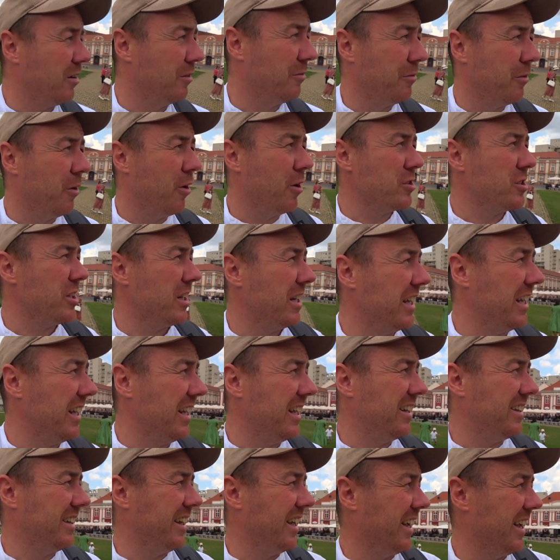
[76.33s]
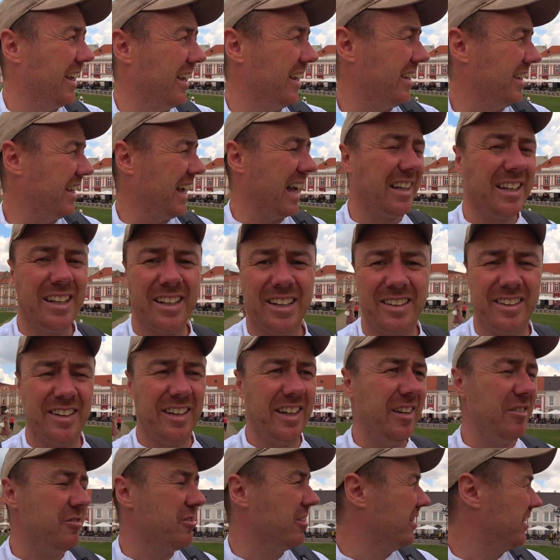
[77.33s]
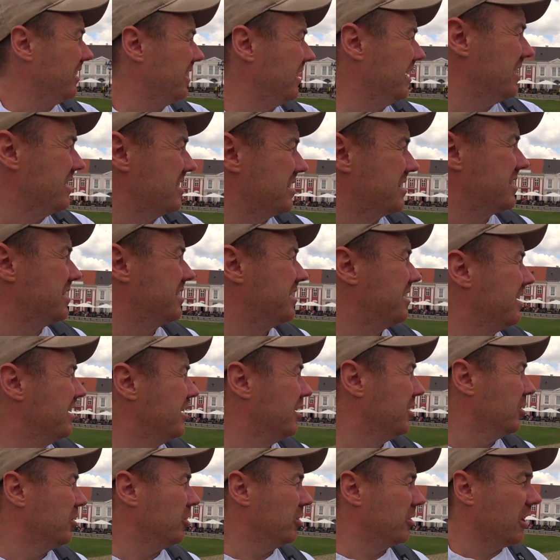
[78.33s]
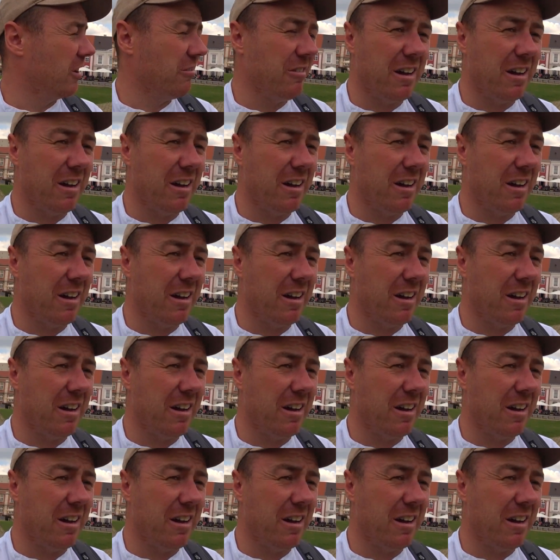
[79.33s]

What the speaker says: Unfortunately, the Catholic Cathedral is under